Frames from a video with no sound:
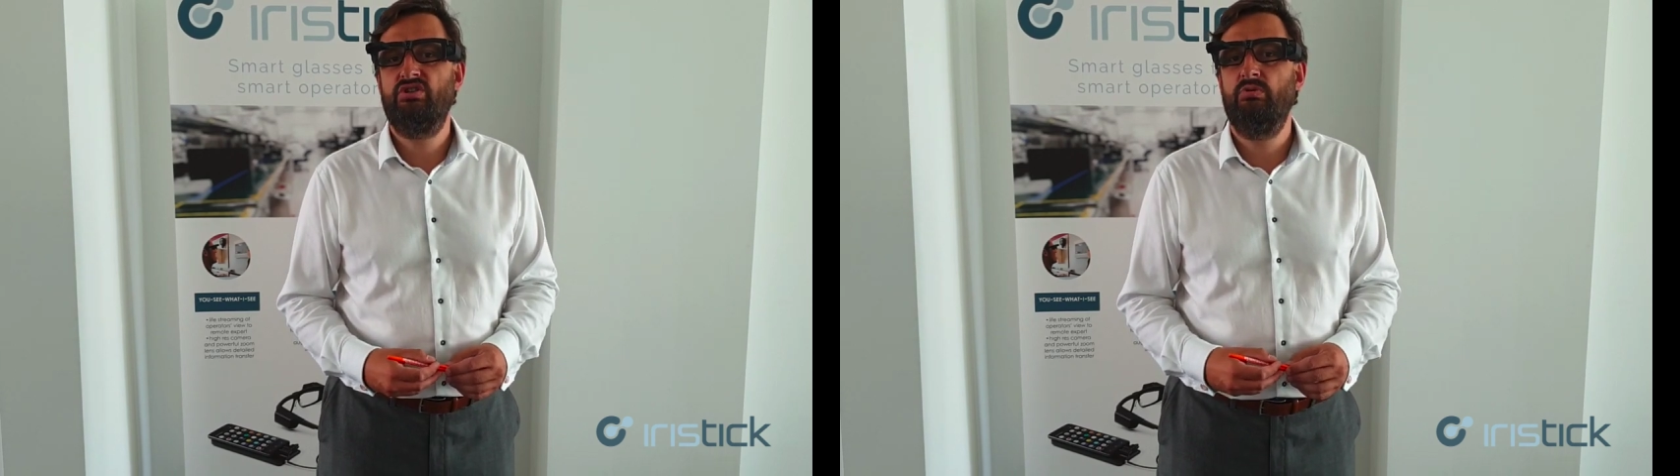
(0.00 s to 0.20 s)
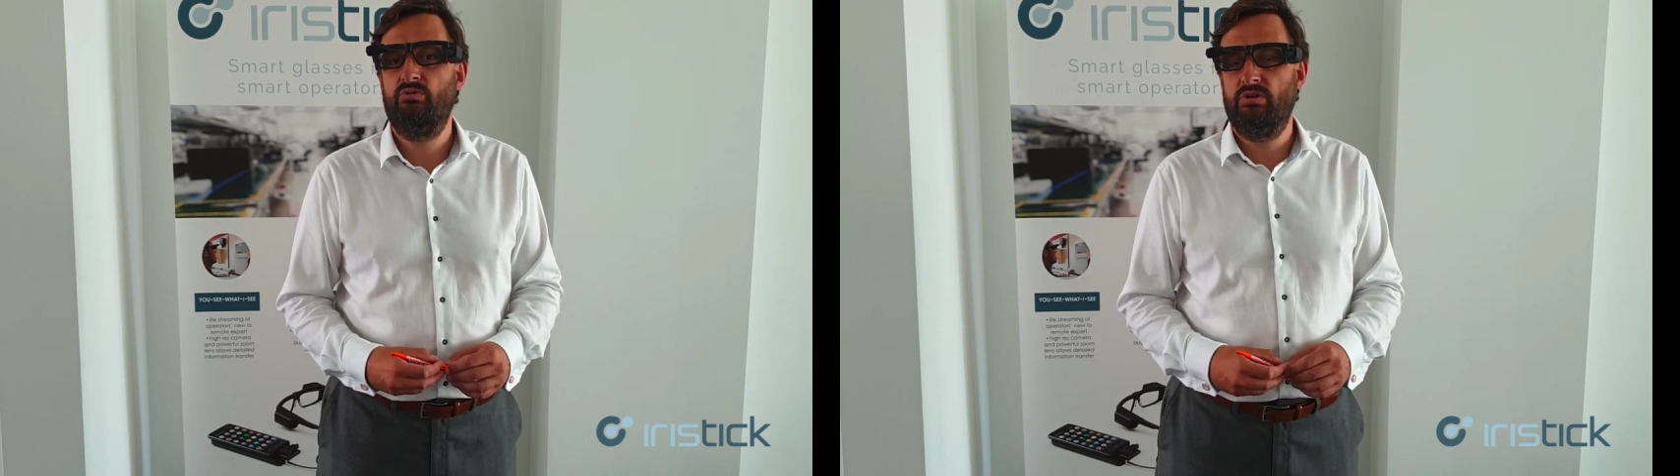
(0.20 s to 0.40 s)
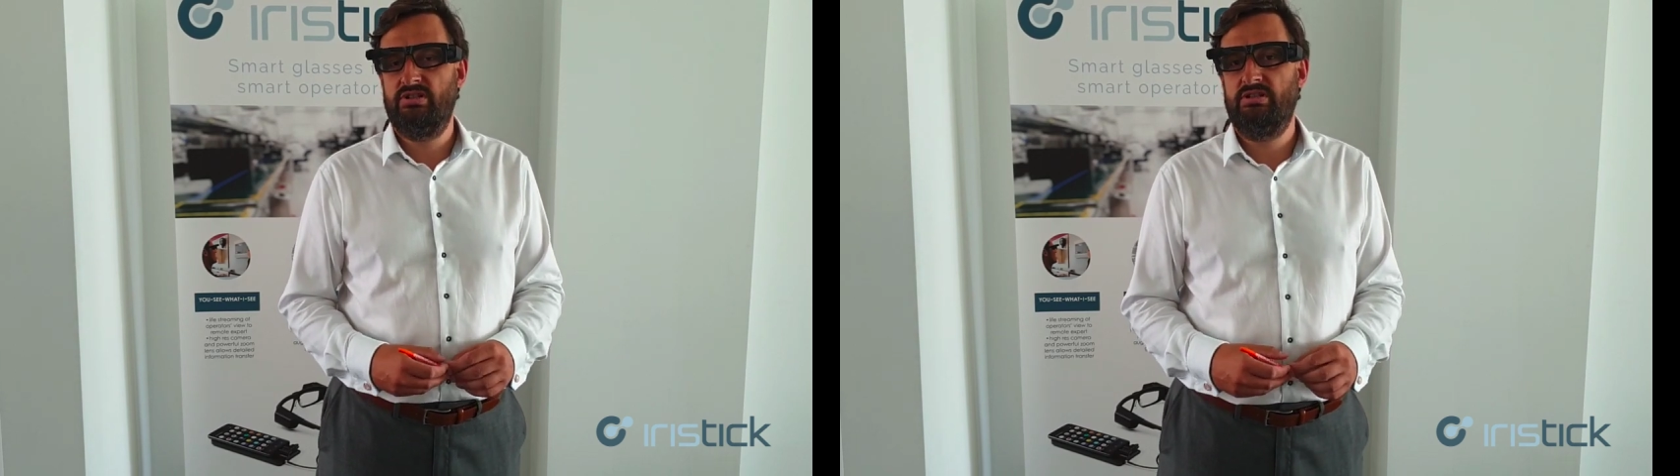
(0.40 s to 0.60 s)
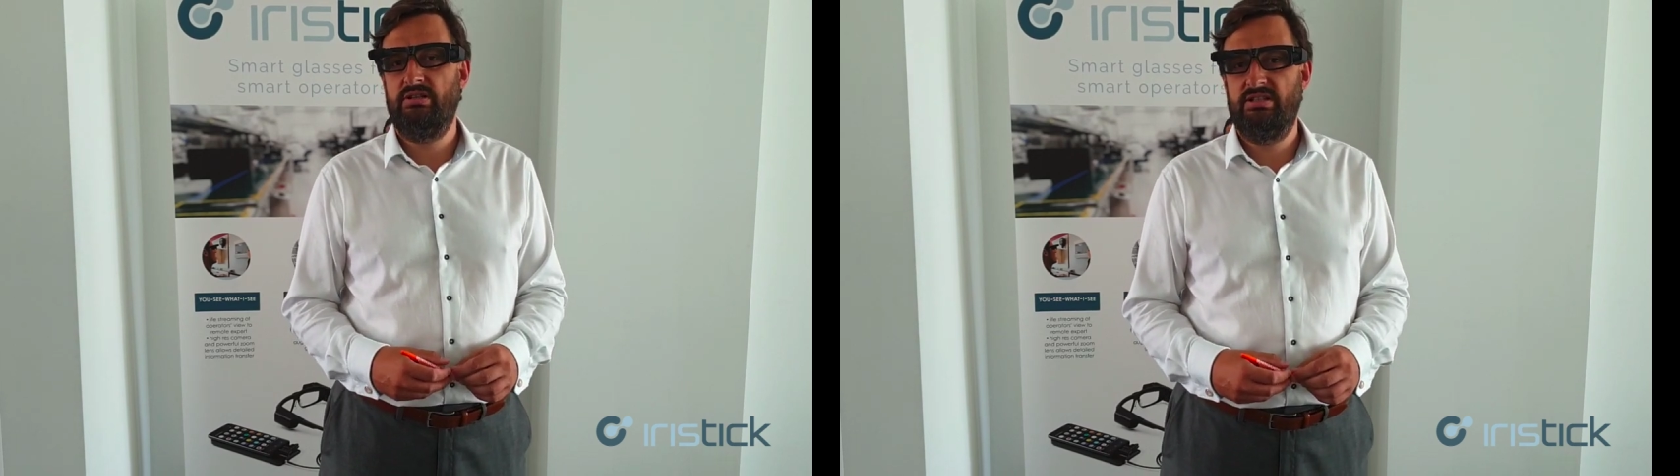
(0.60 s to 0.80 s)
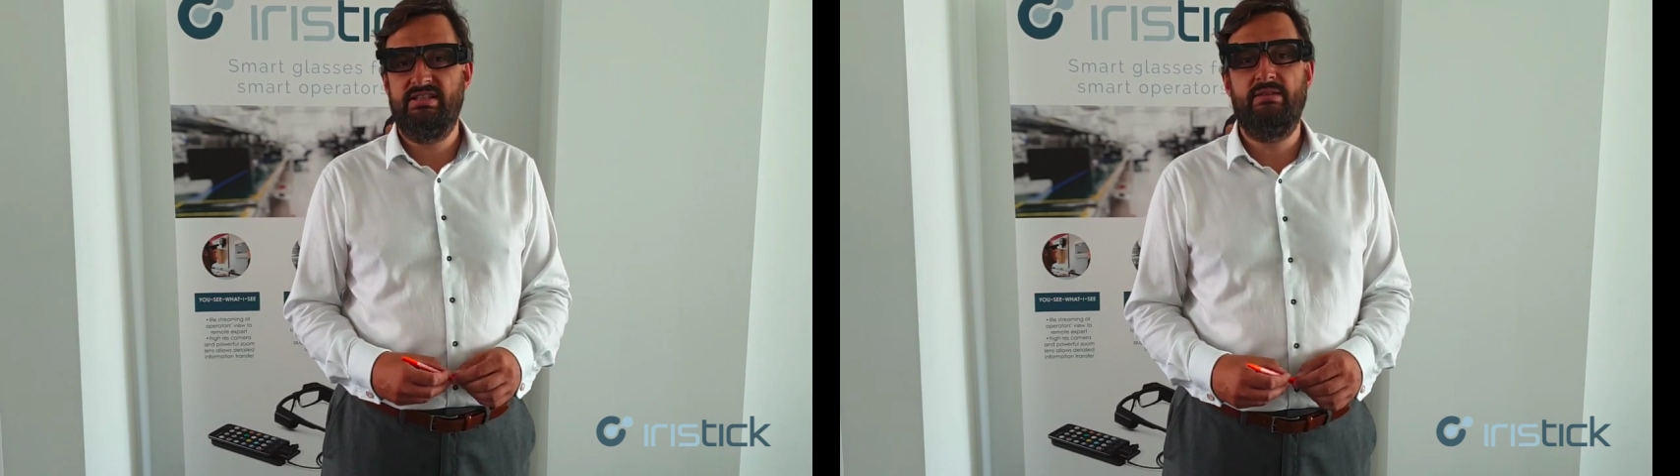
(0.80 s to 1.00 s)
which was
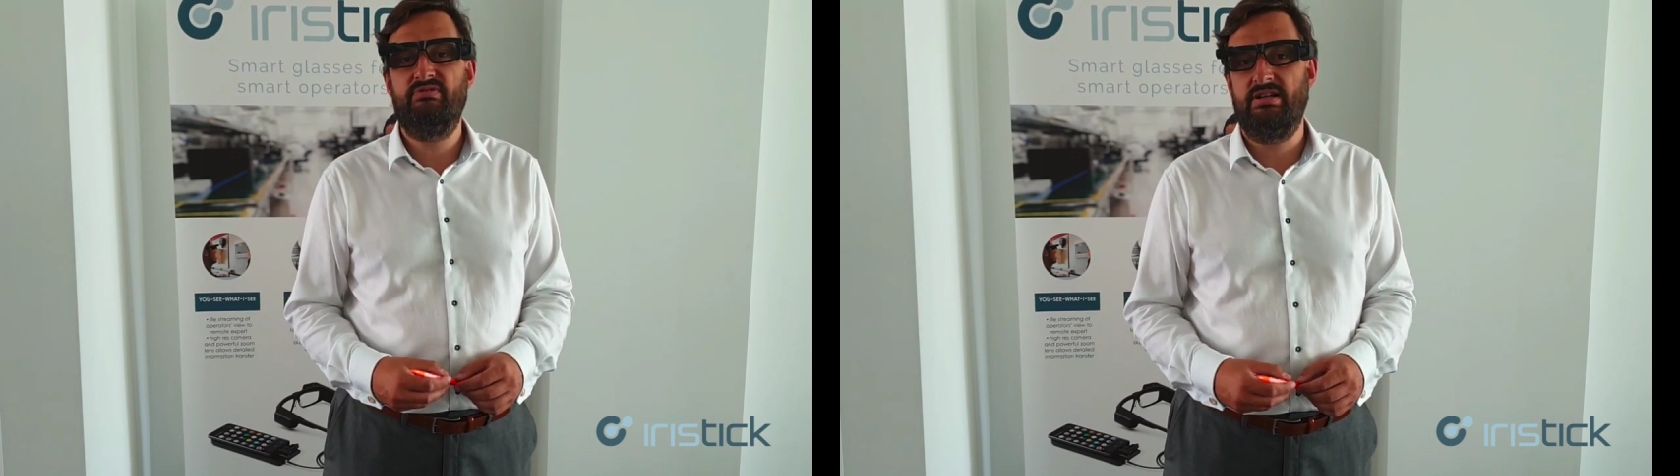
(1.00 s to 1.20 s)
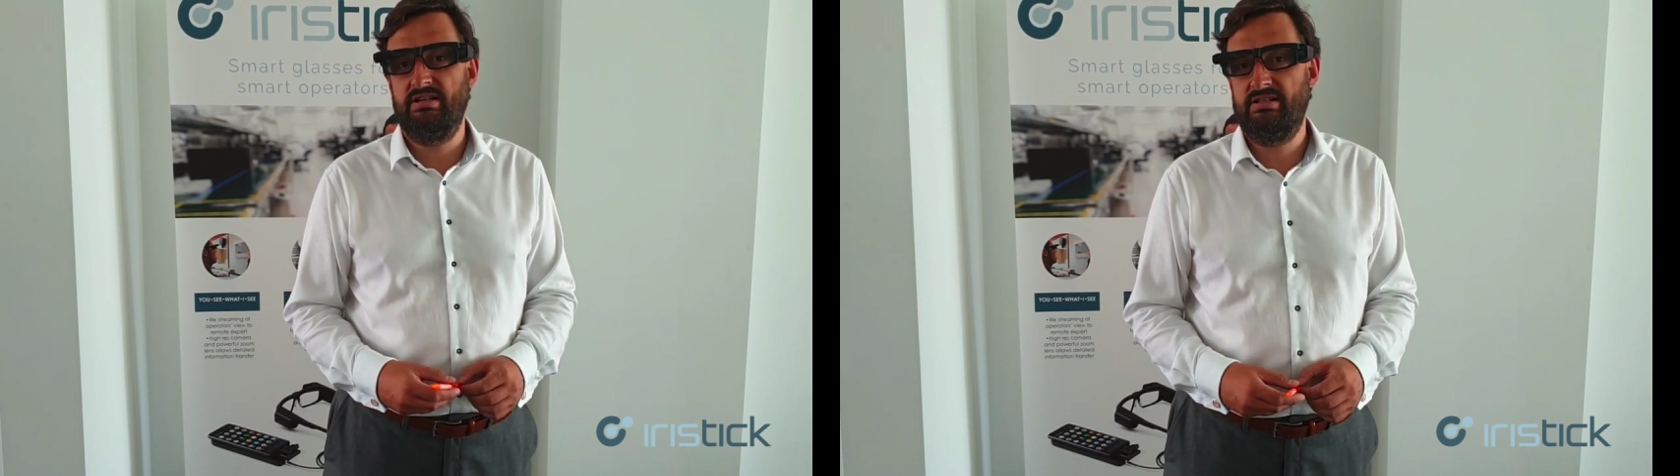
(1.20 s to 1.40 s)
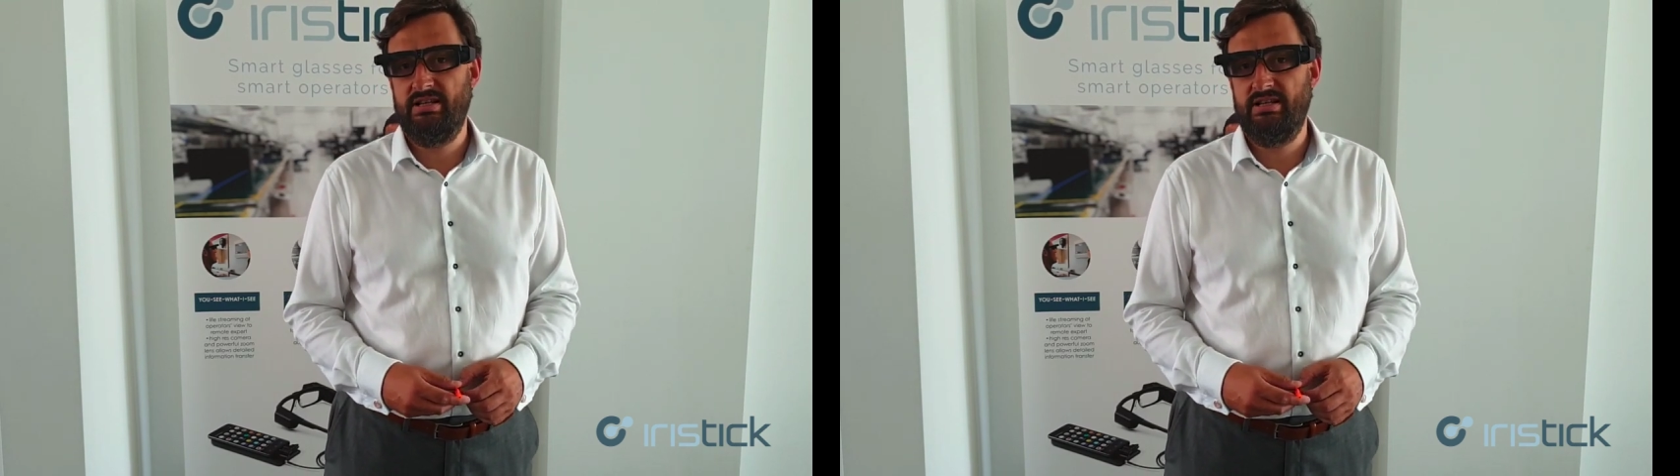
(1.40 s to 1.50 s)
the same size